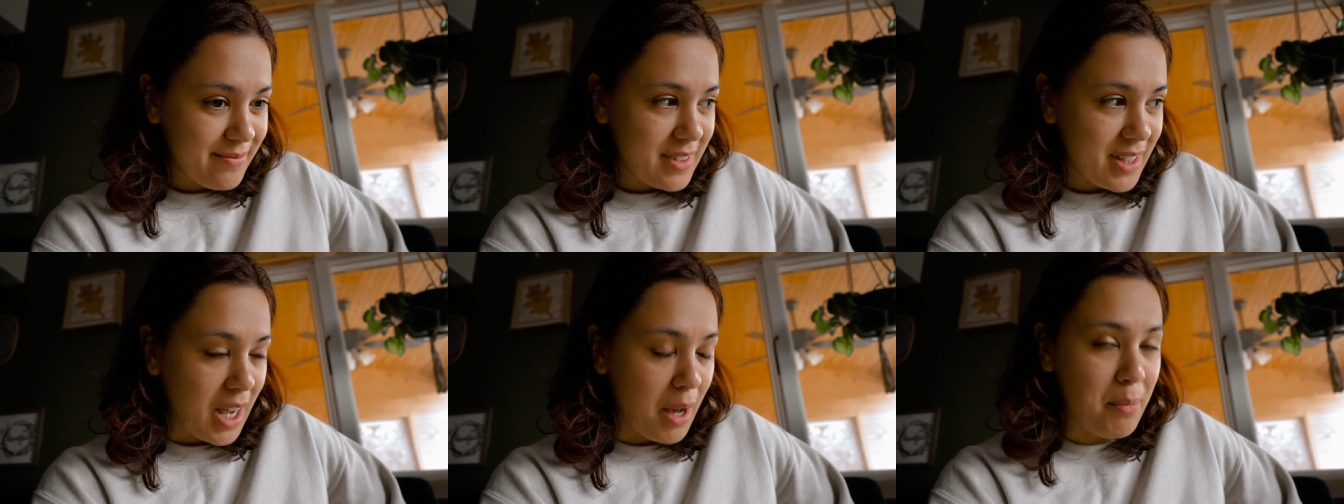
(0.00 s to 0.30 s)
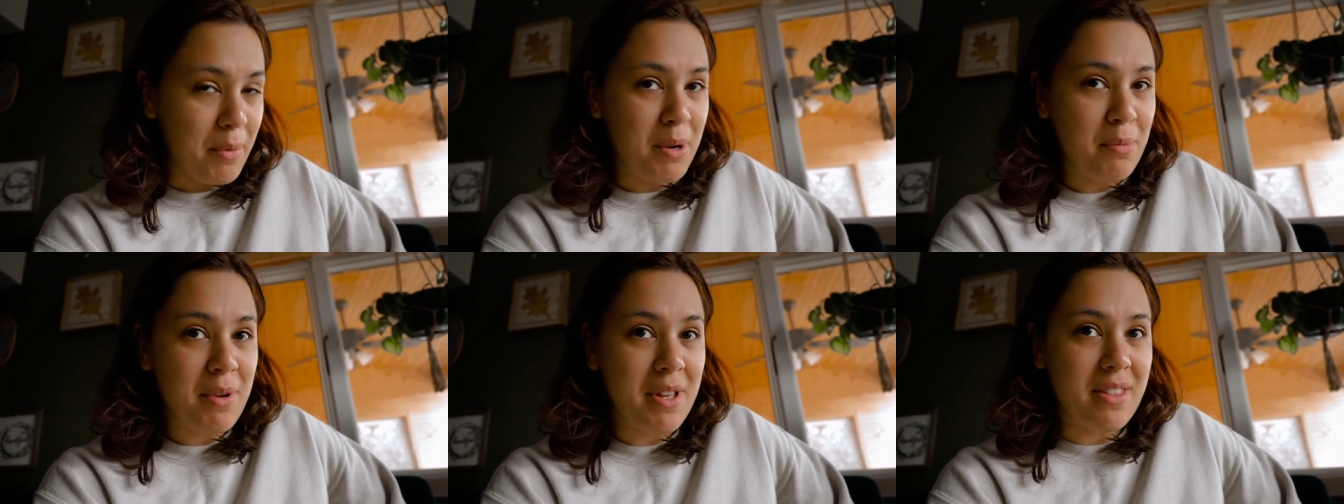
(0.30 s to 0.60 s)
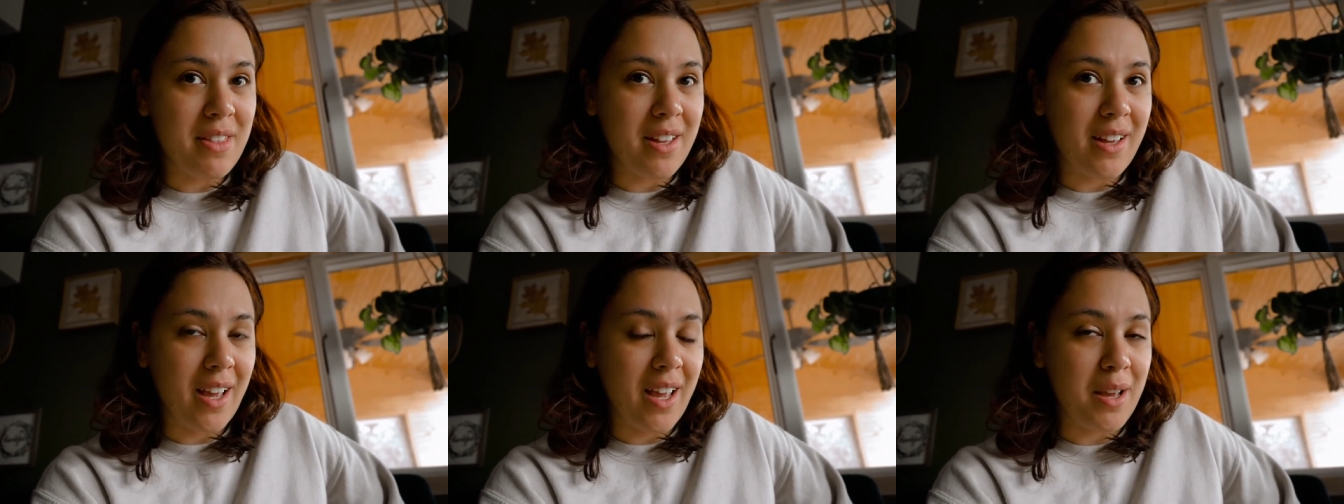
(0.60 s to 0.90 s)
I'm gonna be
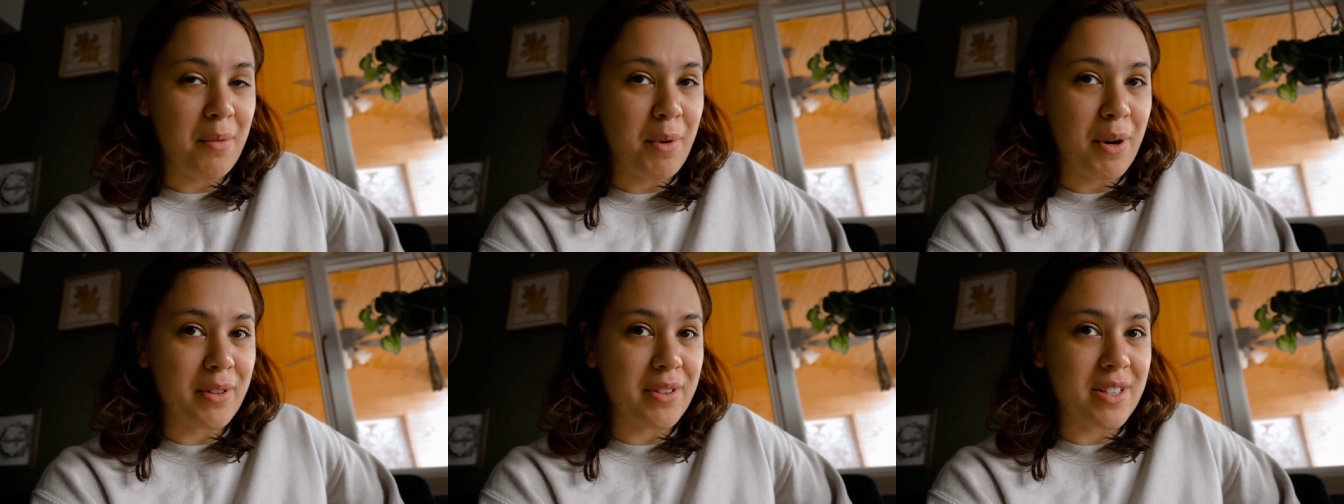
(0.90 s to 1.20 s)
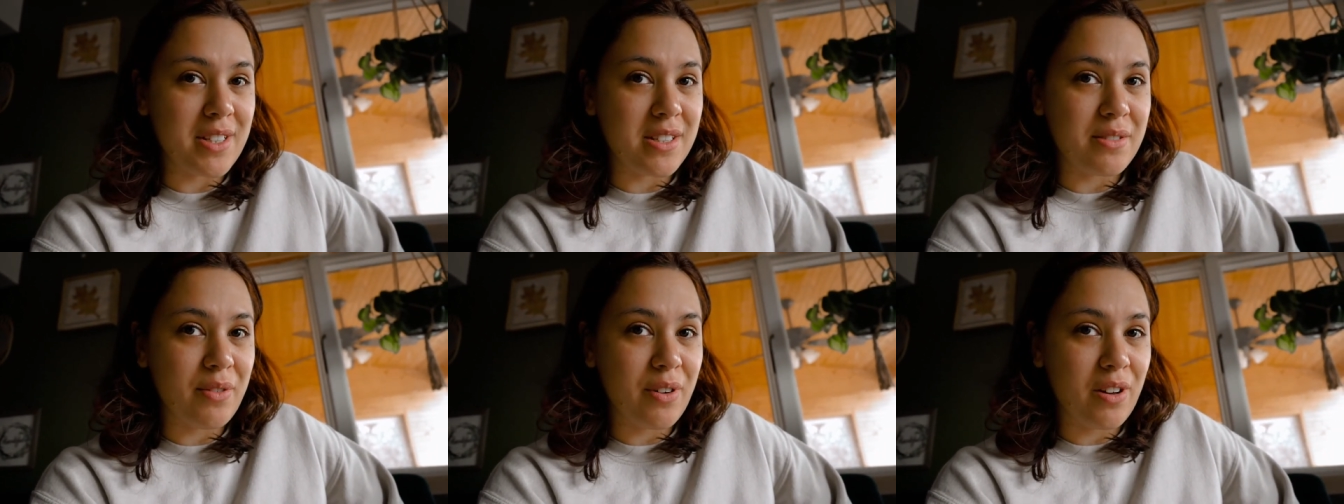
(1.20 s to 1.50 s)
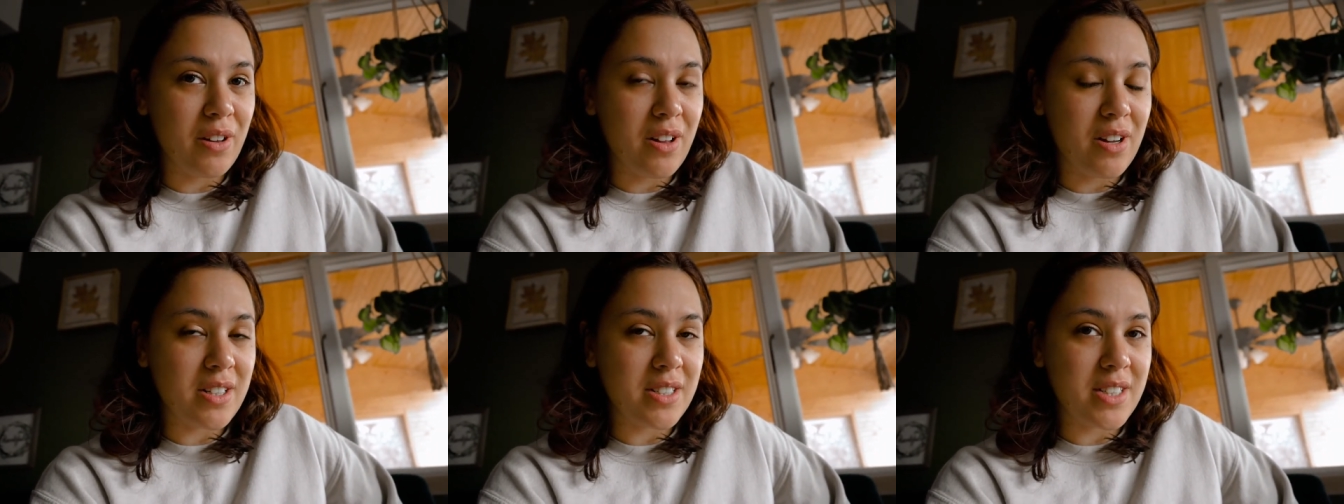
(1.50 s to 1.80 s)
thinking about this for
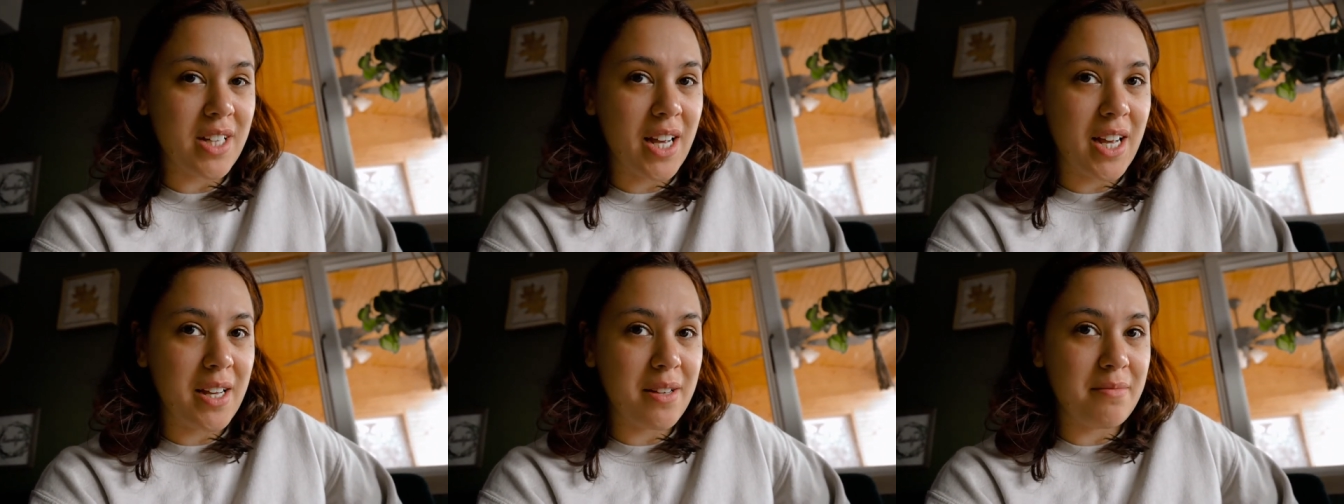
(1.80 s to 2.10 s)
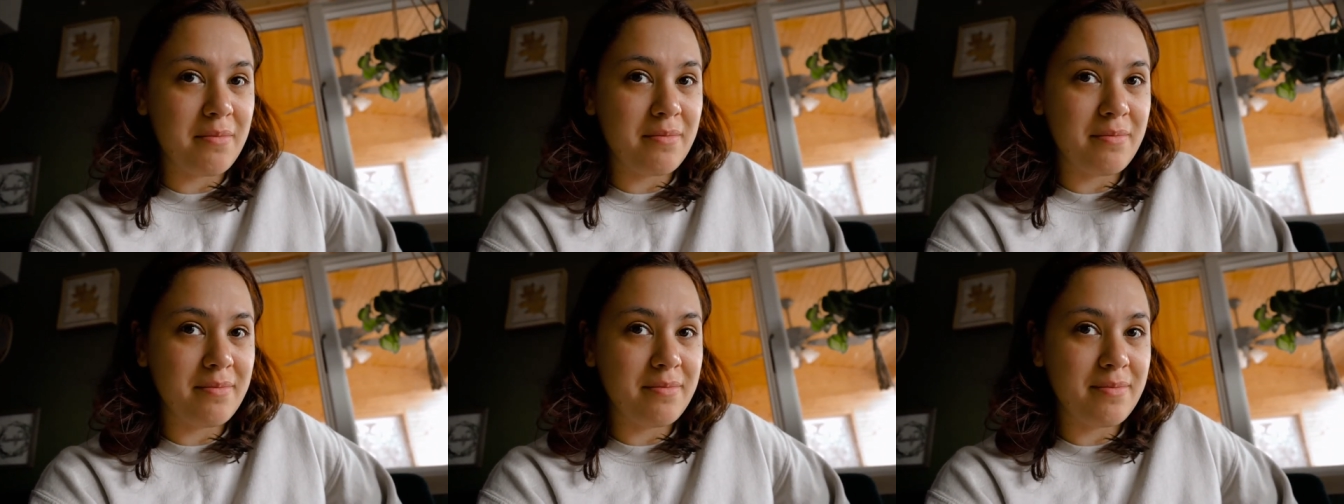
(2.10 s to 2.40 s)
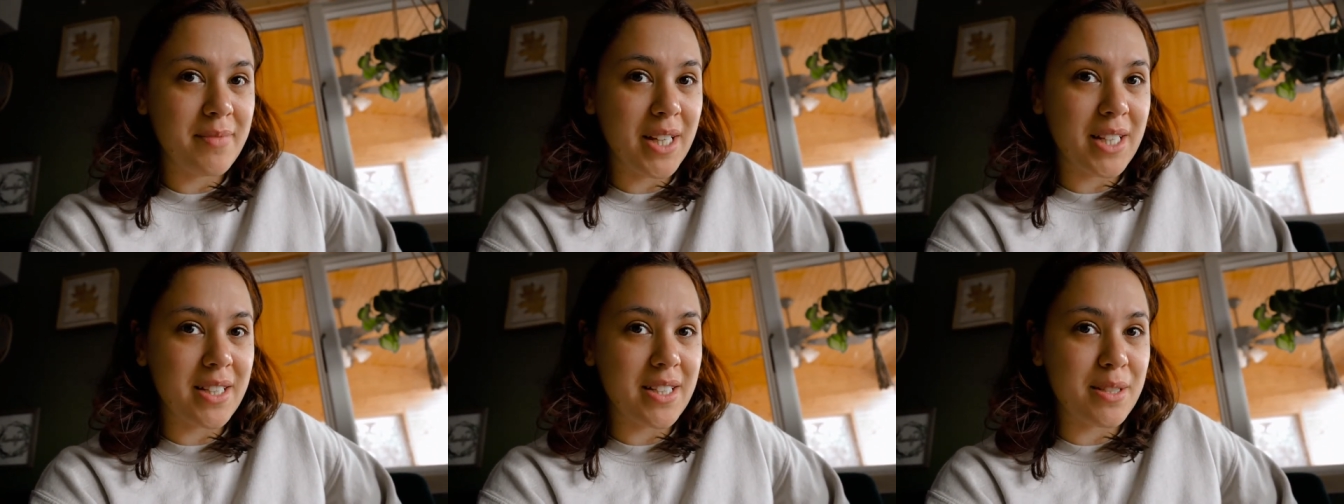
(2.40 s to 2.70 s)
a long time,
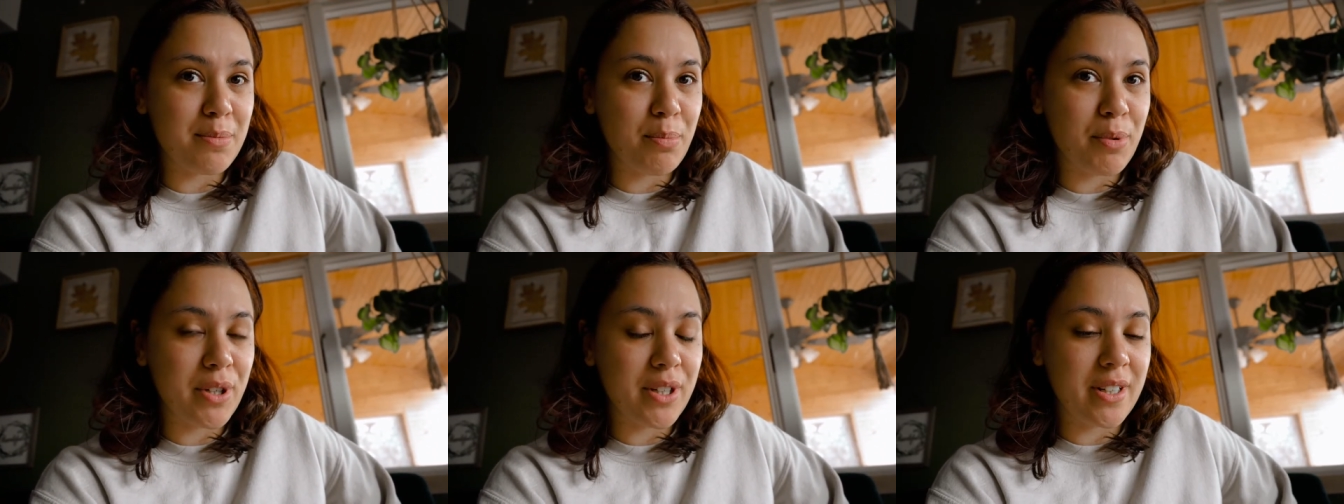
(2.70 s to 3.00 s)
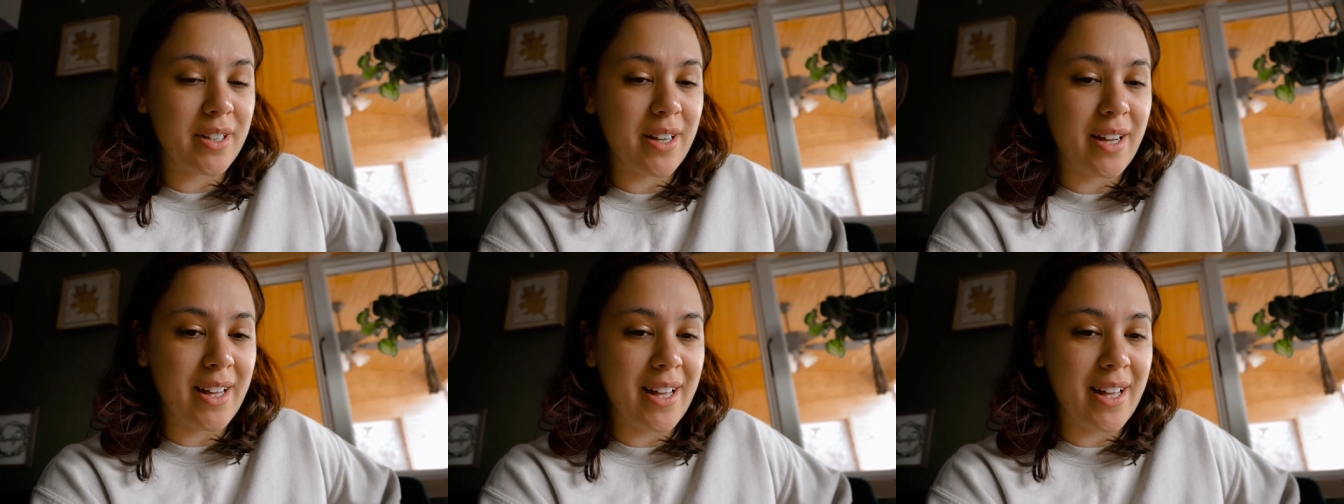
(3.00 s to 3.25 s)
like this book.